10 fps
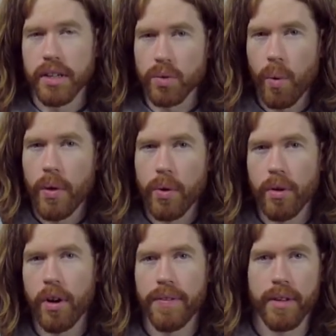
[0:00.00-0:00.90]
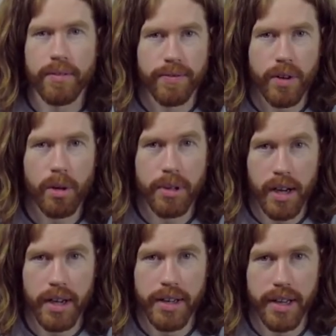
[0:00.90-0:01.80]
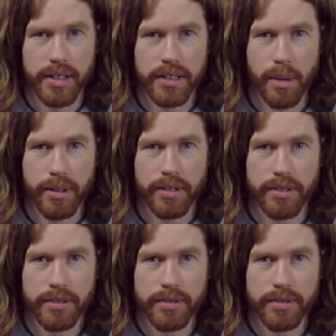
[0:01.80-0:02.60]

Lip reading: is whether or not they'll fall behind academically.